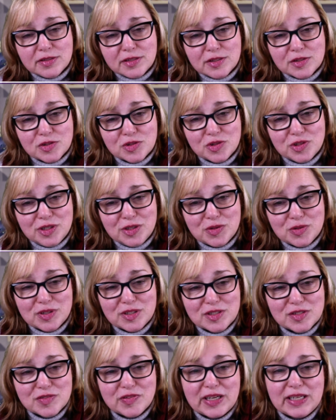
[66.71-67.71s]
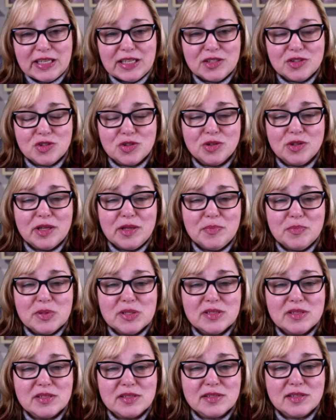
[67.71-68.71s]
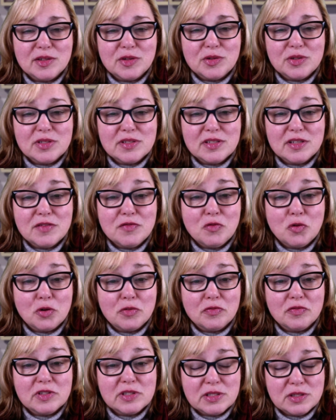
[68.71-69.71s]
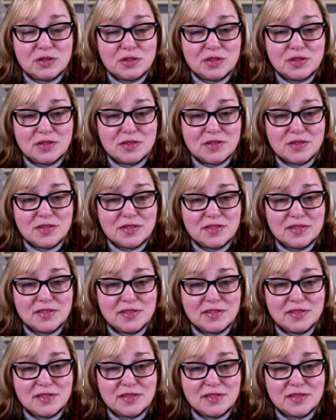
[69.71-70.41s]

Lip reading: is to increase financial and business literacy for physicians.